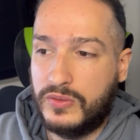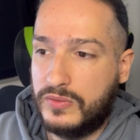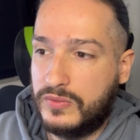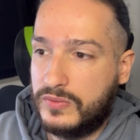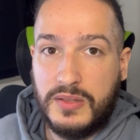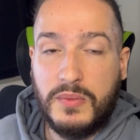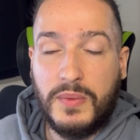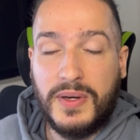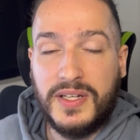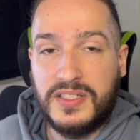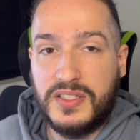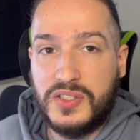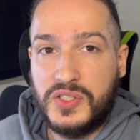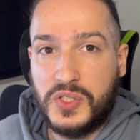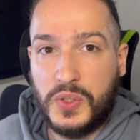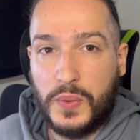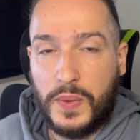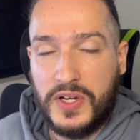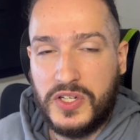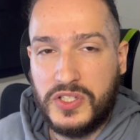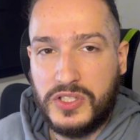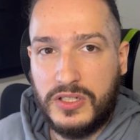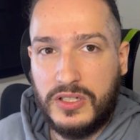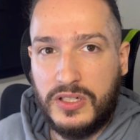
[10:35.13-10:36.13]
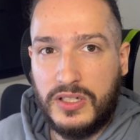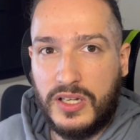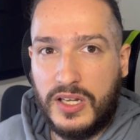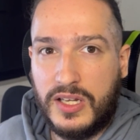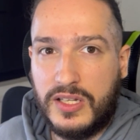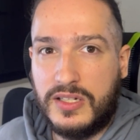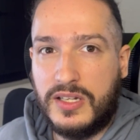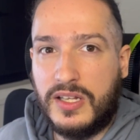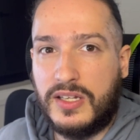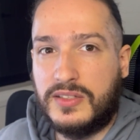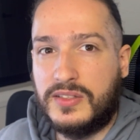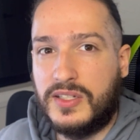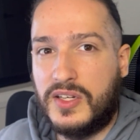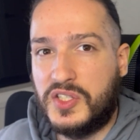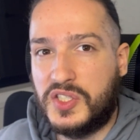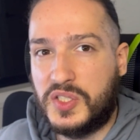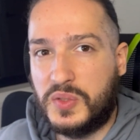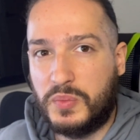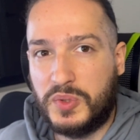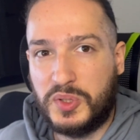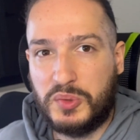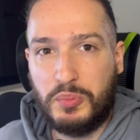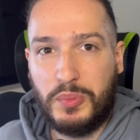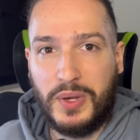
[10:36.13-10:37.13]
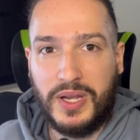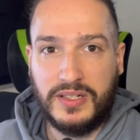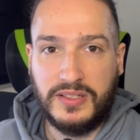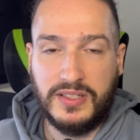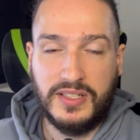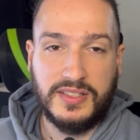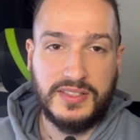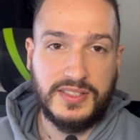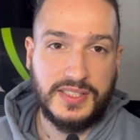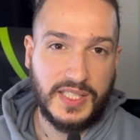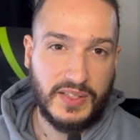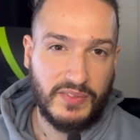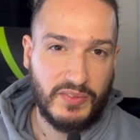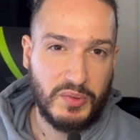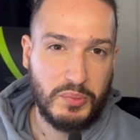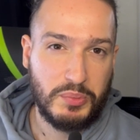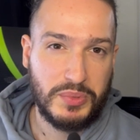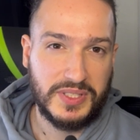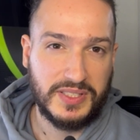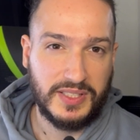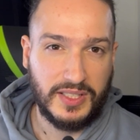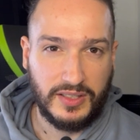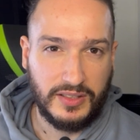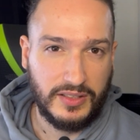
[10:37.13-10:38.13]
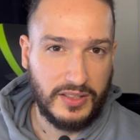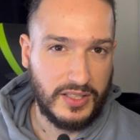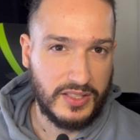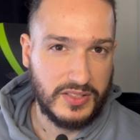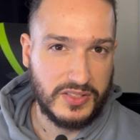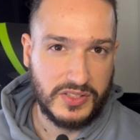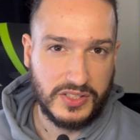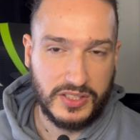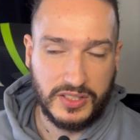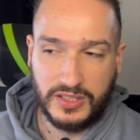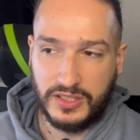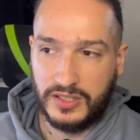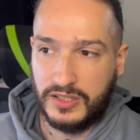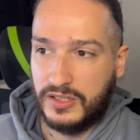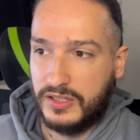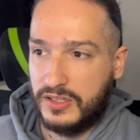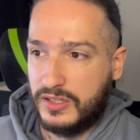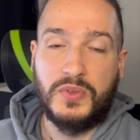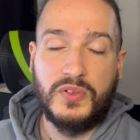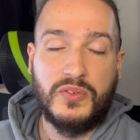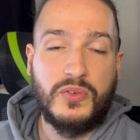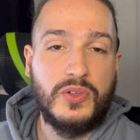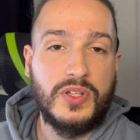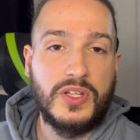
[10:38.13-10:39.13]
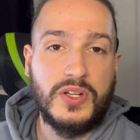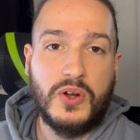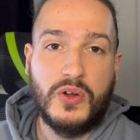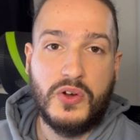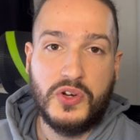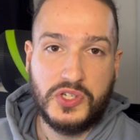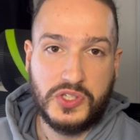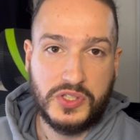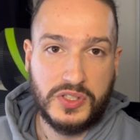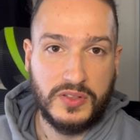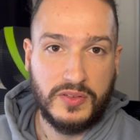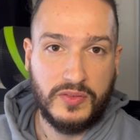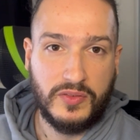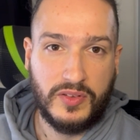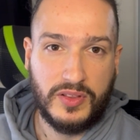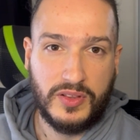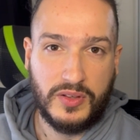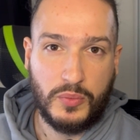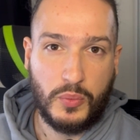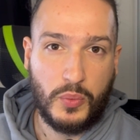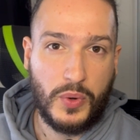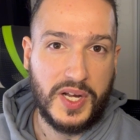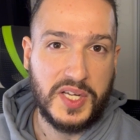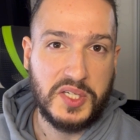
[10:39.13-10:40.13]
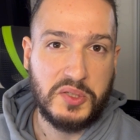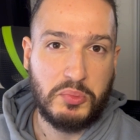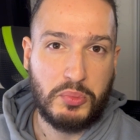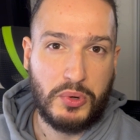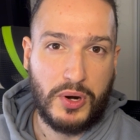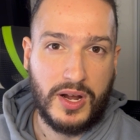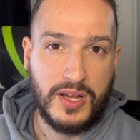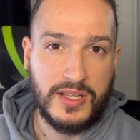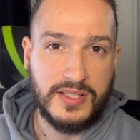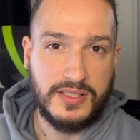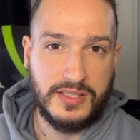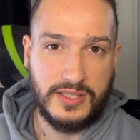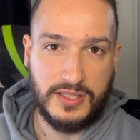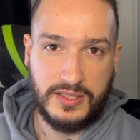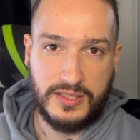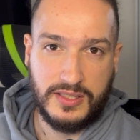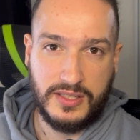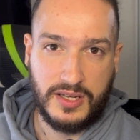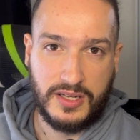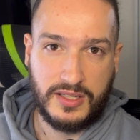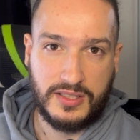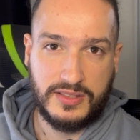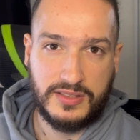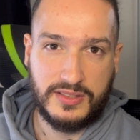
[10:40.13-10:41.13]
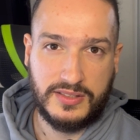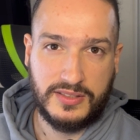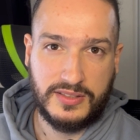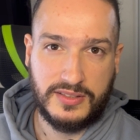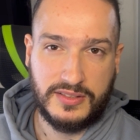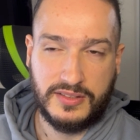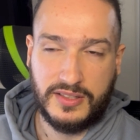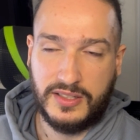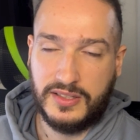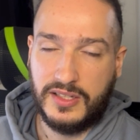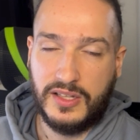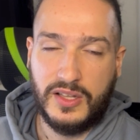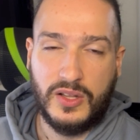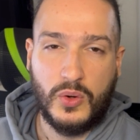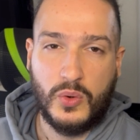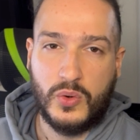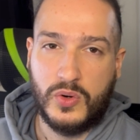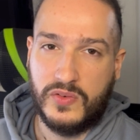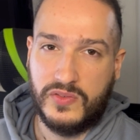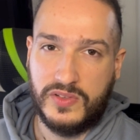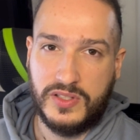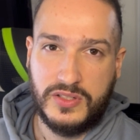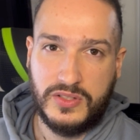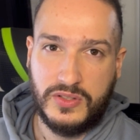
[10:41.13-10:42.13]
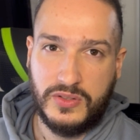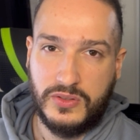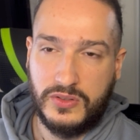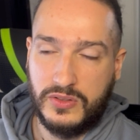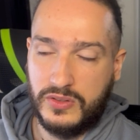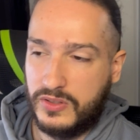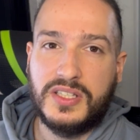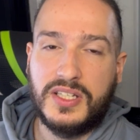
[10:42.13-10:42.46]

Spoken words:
In my situation, indexation was pegged at 7% last year, before the notion of the wage price index and the lower of the two.